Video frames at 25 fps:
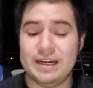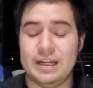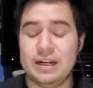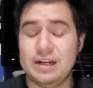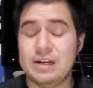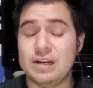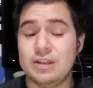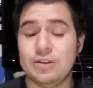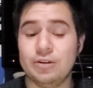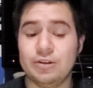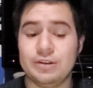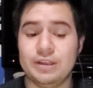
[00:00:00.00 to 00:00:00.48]

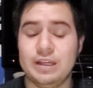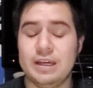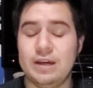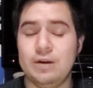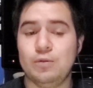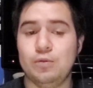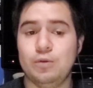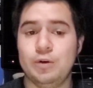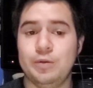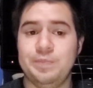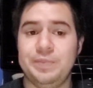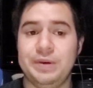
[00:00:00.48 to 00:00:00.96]
Another
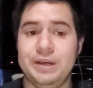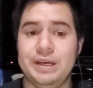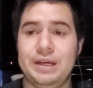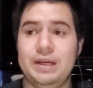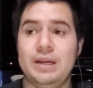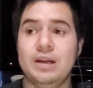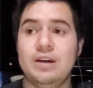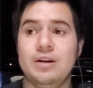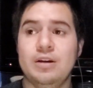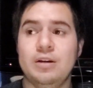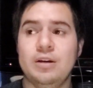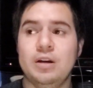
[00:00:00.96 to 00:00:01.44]
thing would
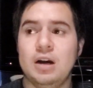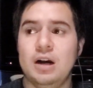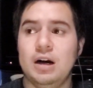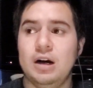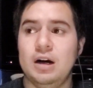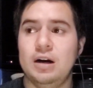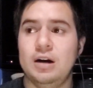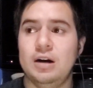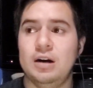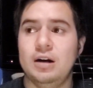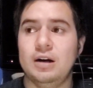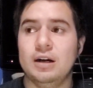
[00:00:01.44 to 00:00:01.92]
be
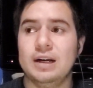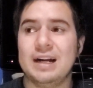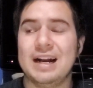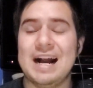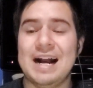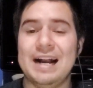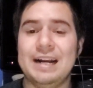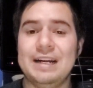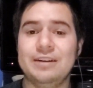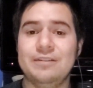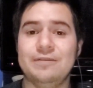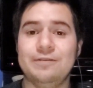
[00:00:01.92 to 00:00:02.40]
kind